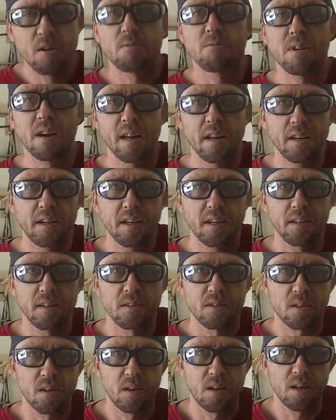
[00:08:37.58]
ready to get
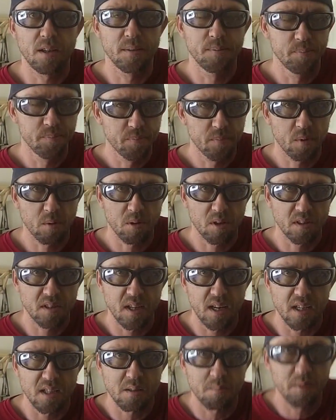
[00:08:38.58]
installed. I'm going to
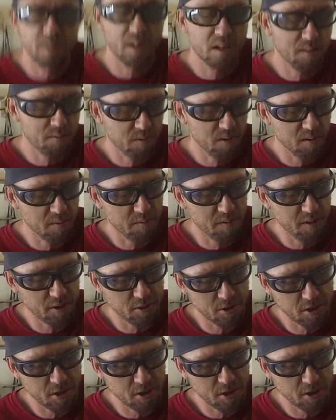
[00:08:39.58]
toss them in there for a fit